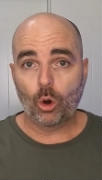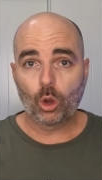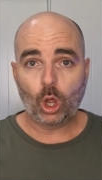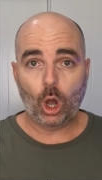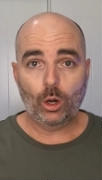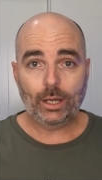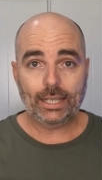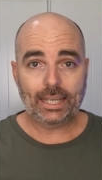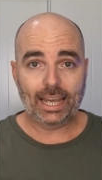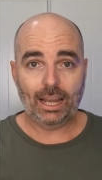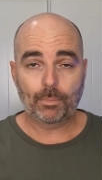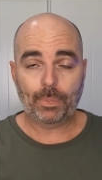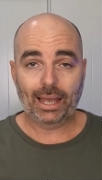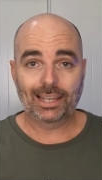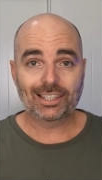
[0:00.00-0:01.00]
call only
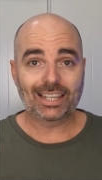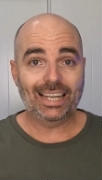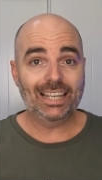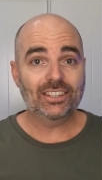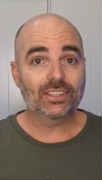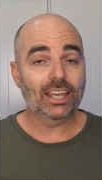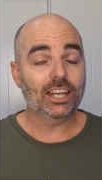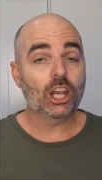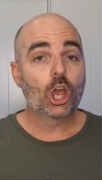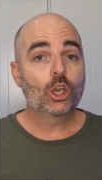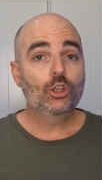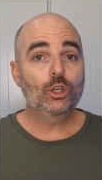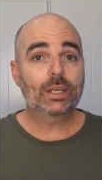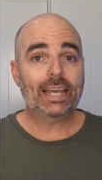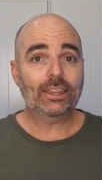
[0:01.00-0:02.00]
campaigns is that
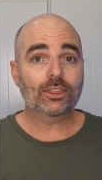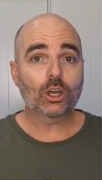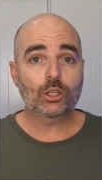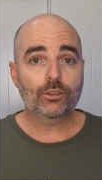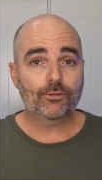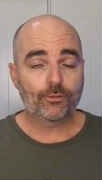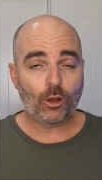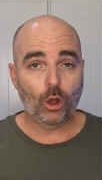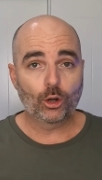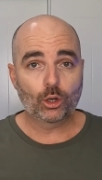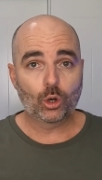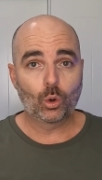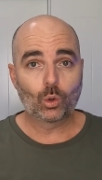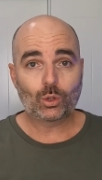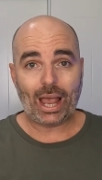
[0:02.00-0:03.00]
you get those phone
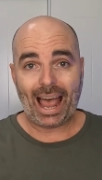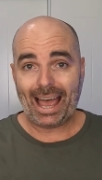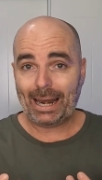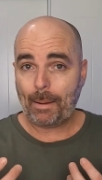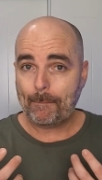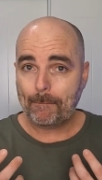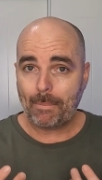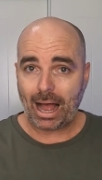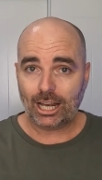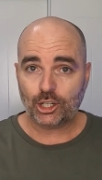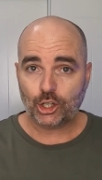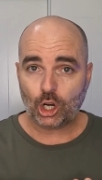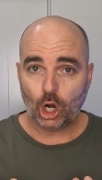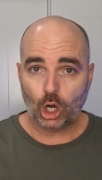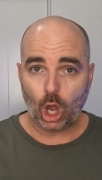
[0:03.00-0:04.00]
calls at a
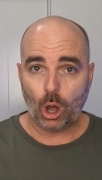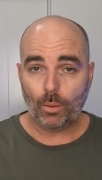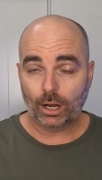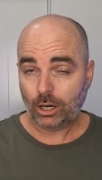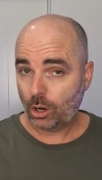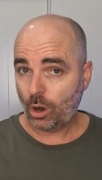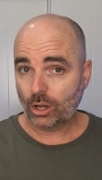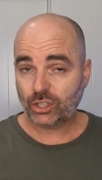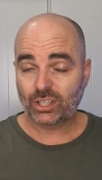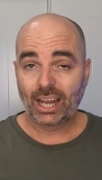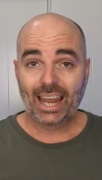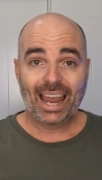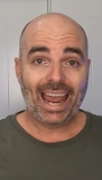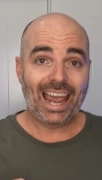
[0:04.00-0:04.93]
much lower cost.